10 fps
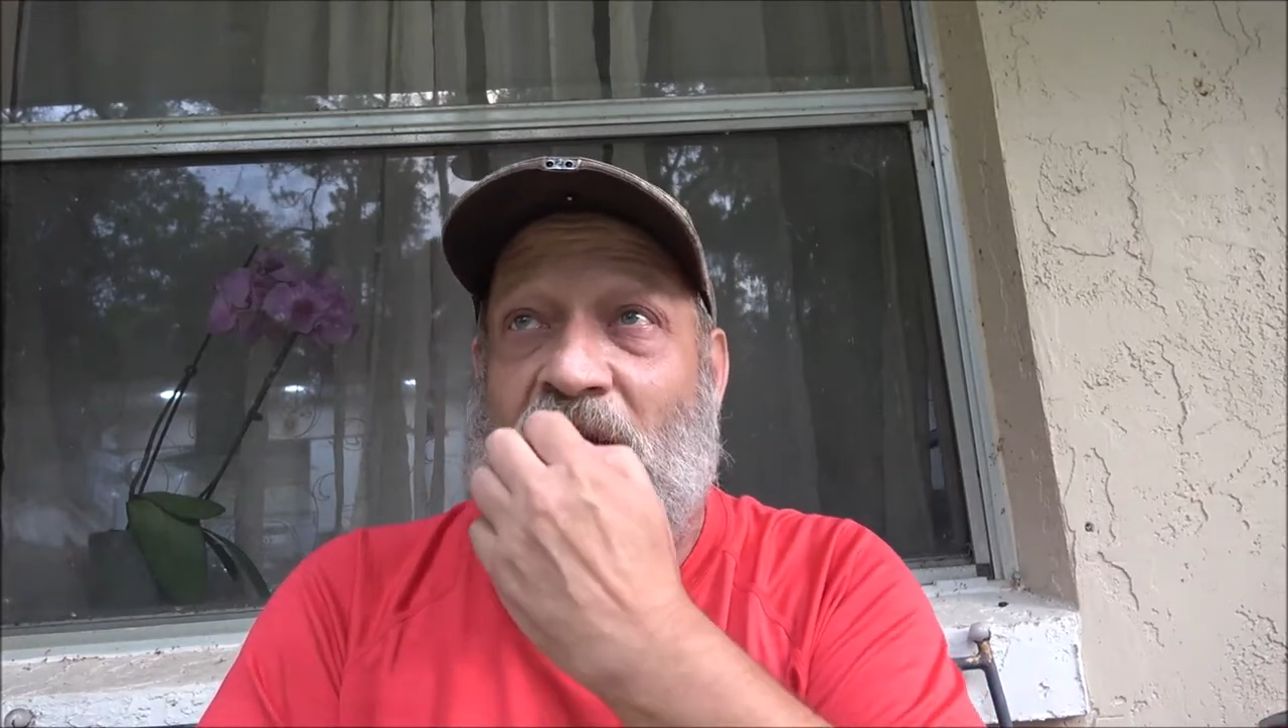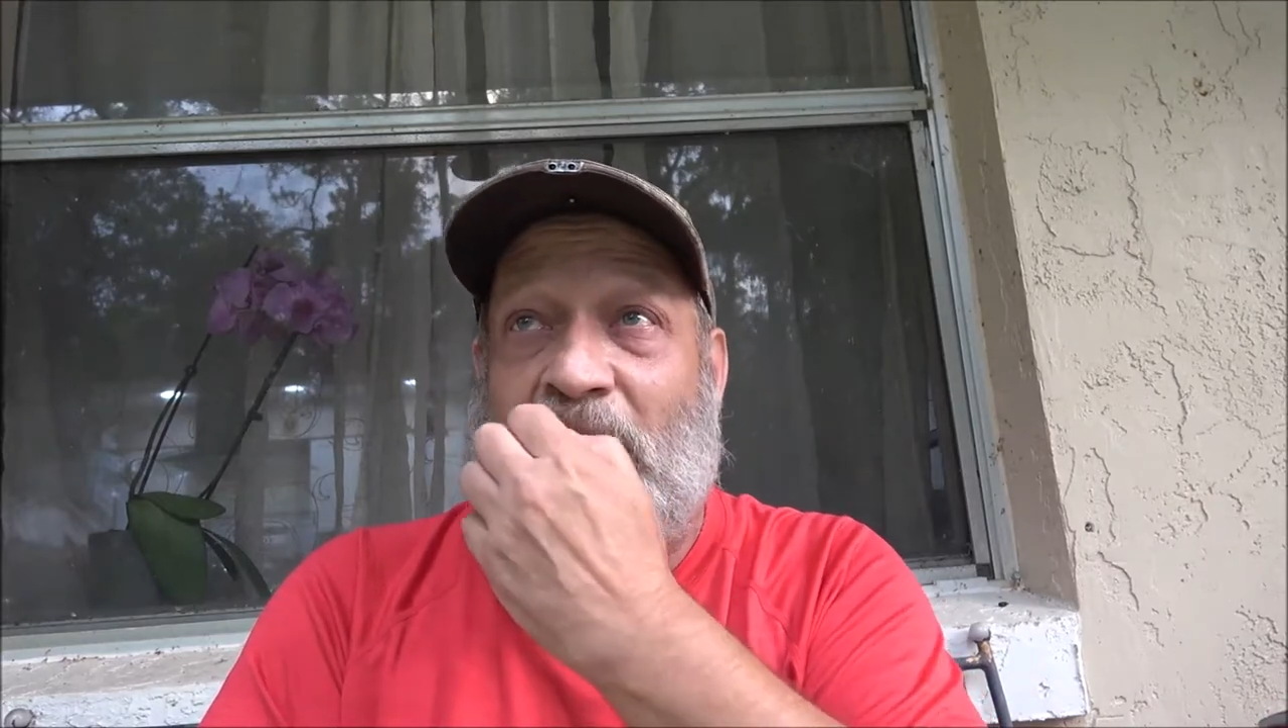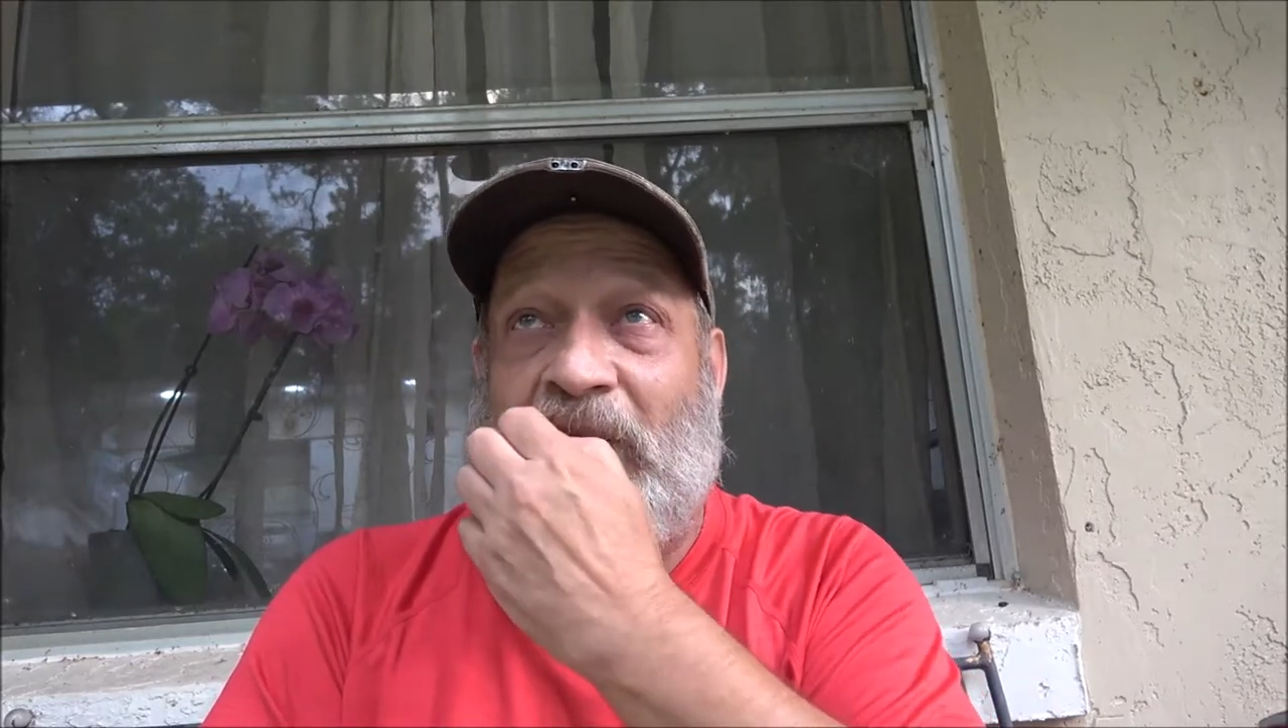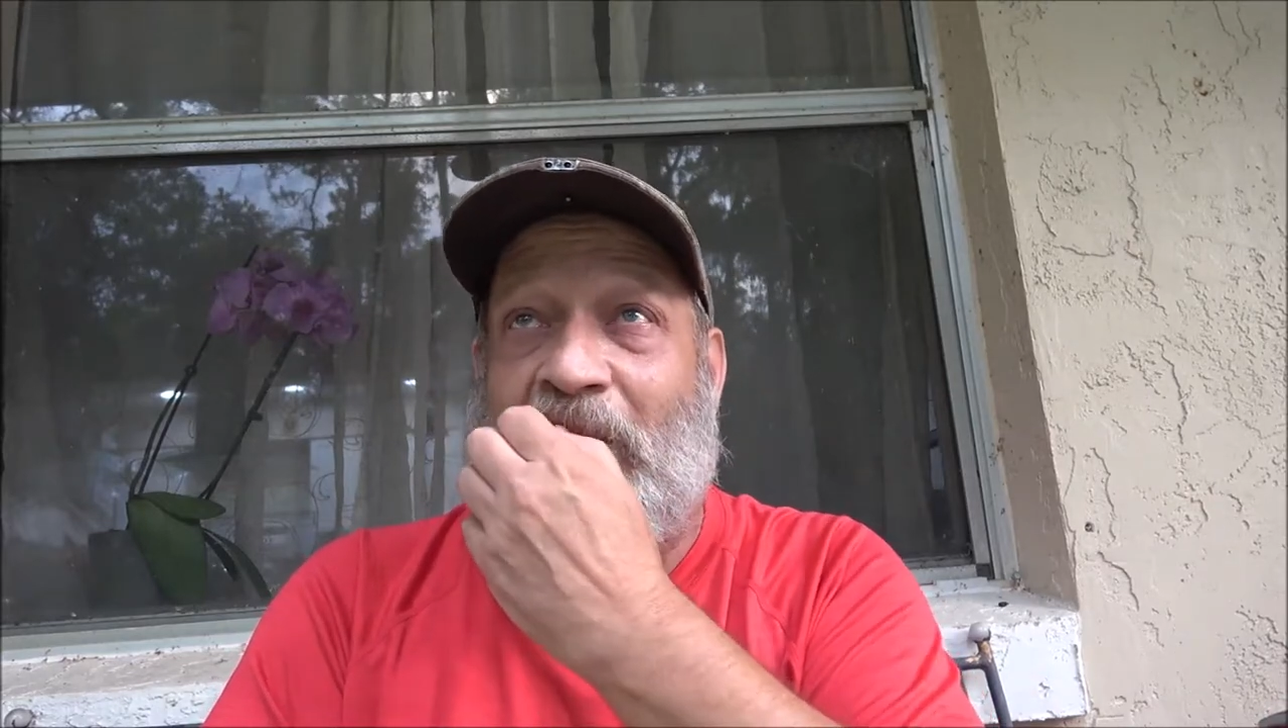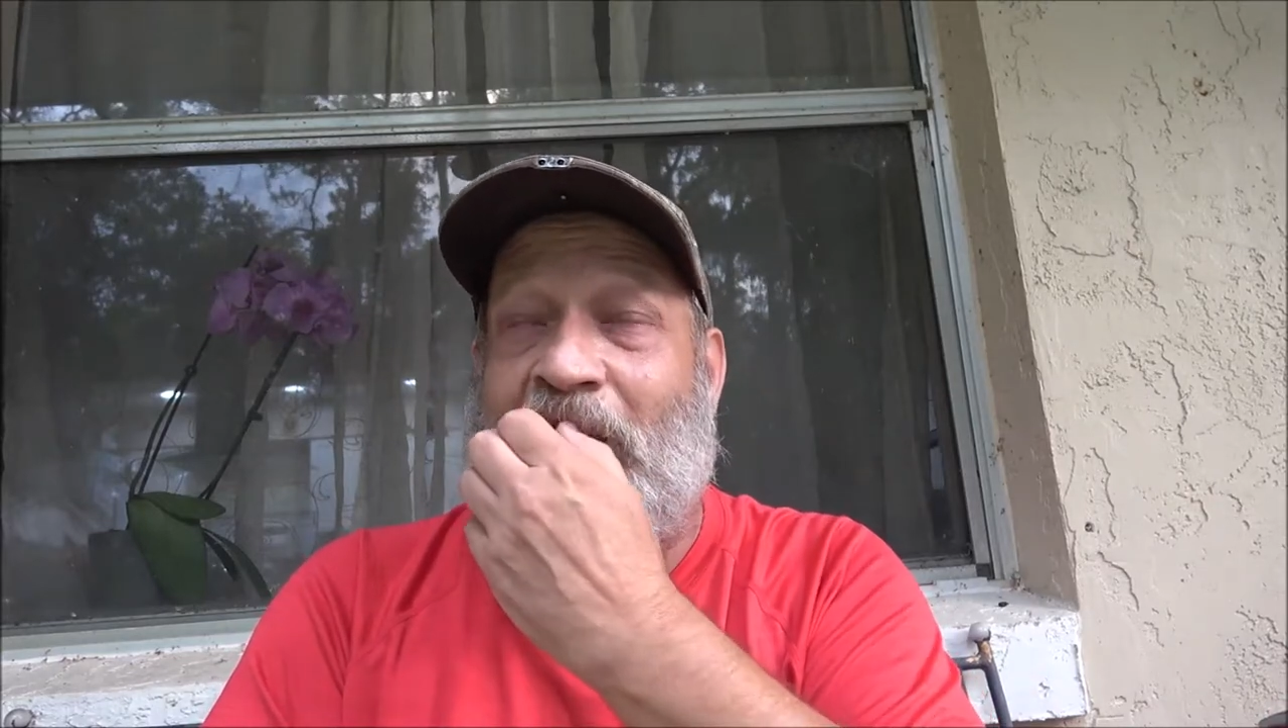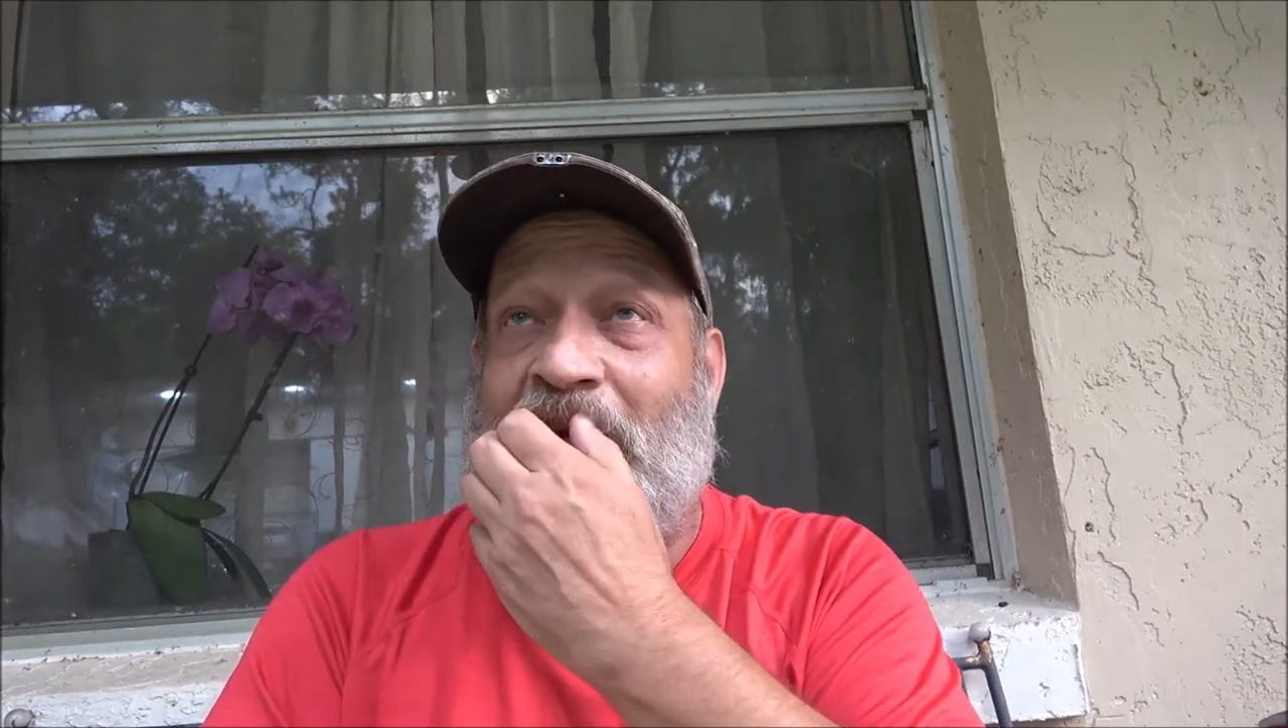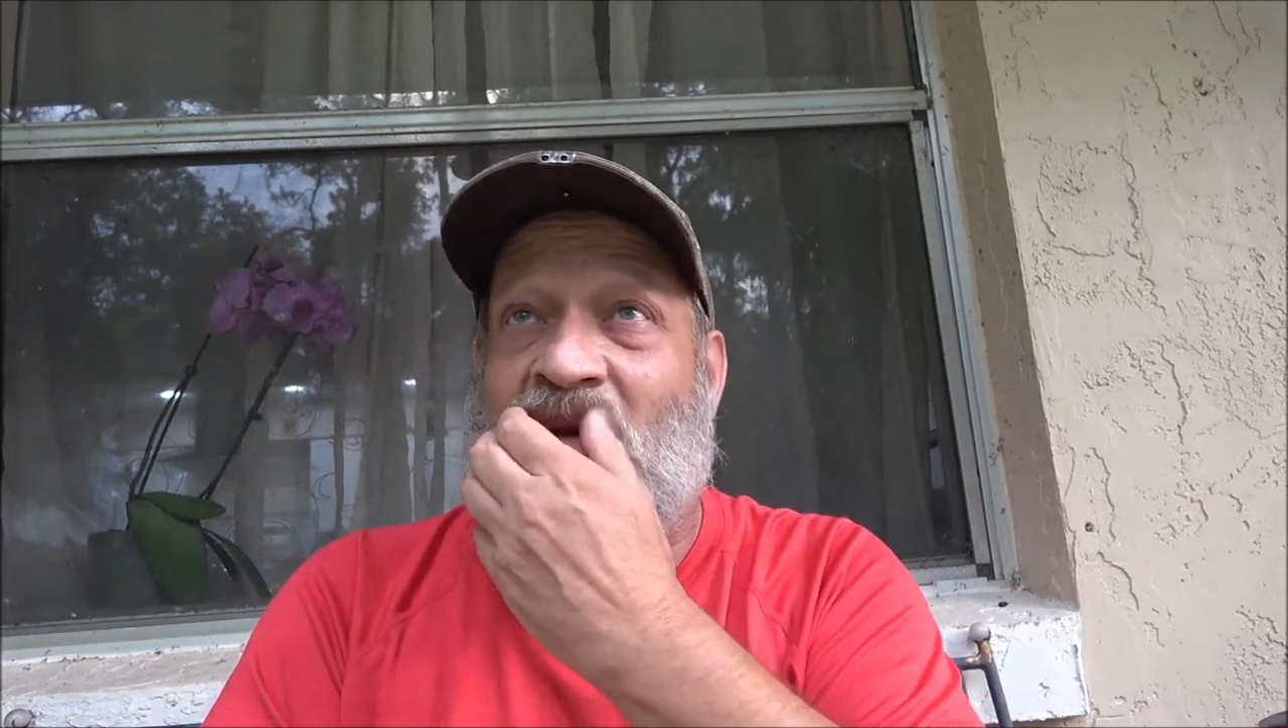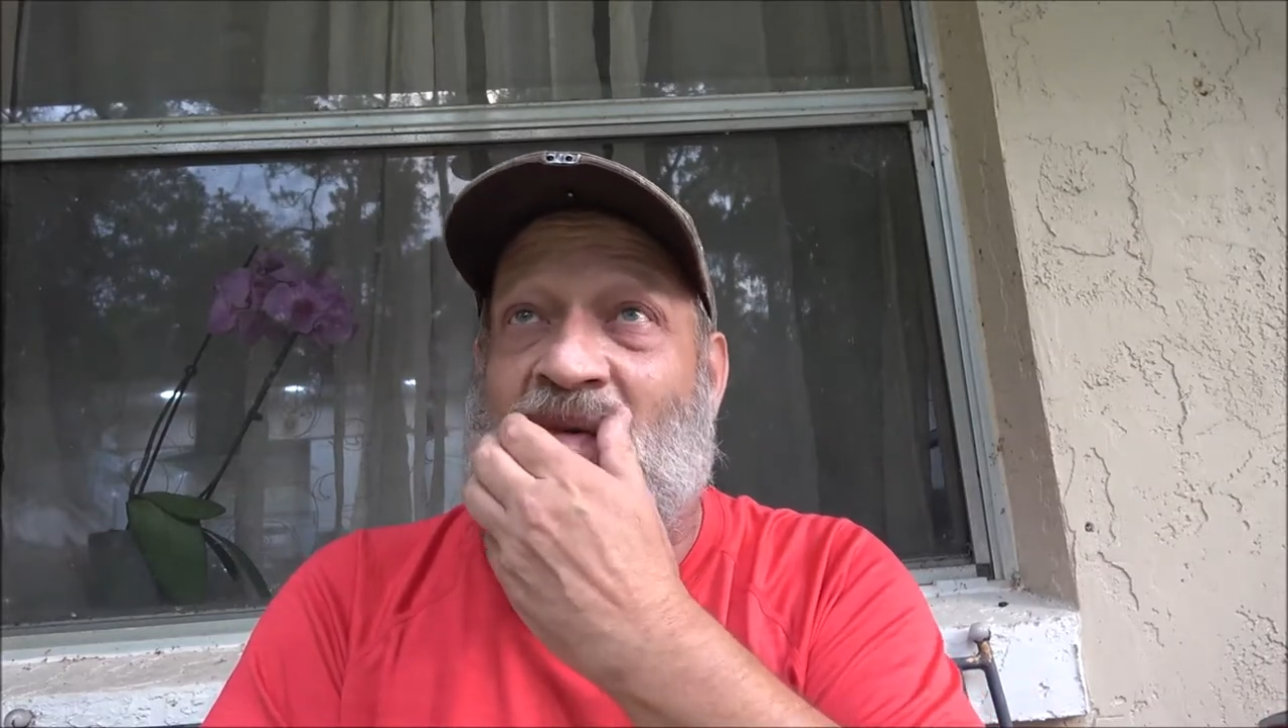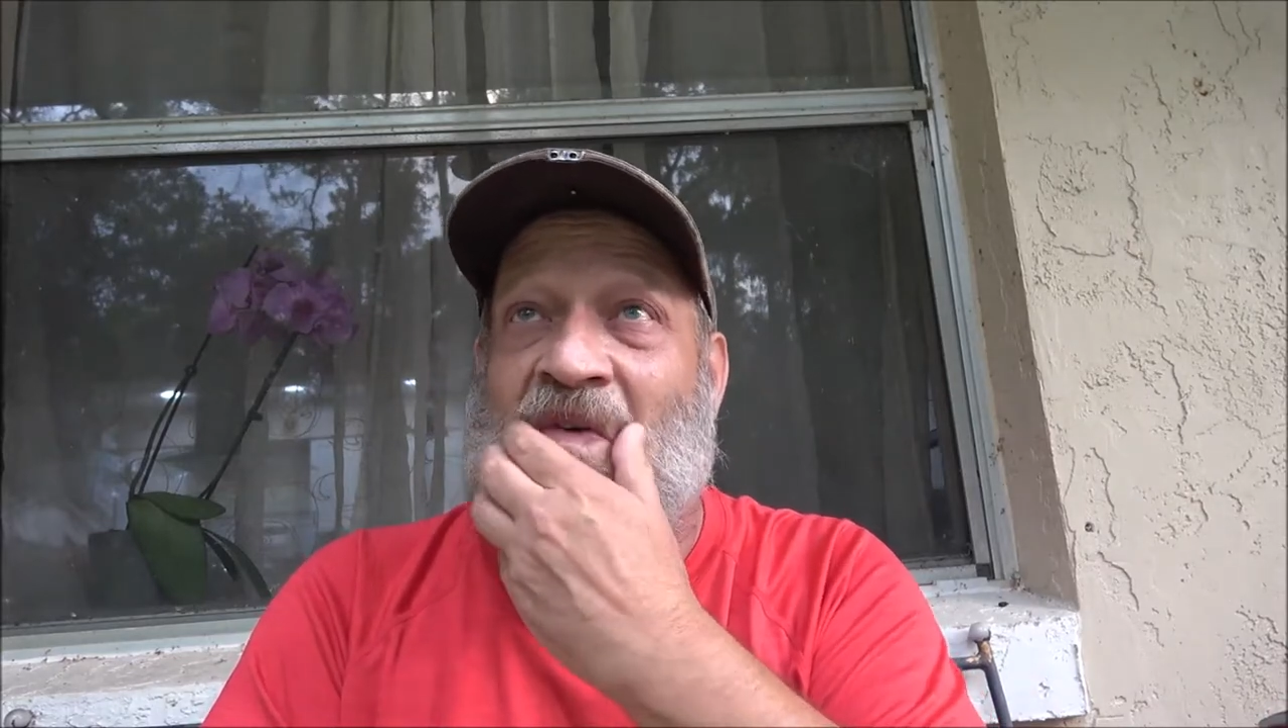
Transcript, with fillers: you know, I don't